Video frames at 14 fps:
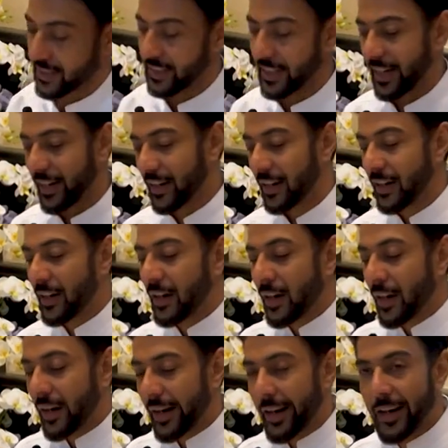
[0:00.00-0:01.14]
We're here to talk about
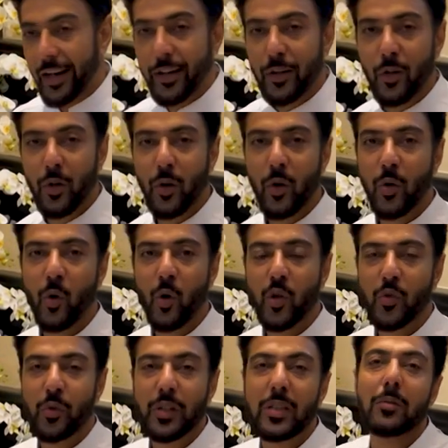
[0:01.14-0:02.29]
a restaurant. So
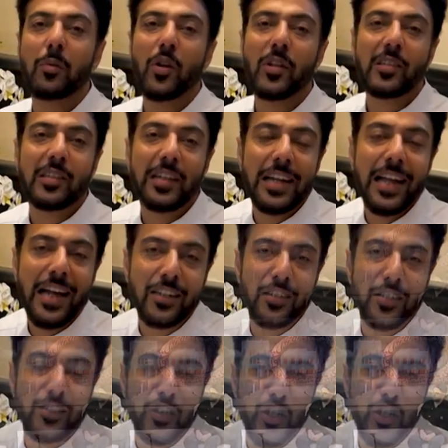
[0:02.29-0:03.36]
it comes to you as a second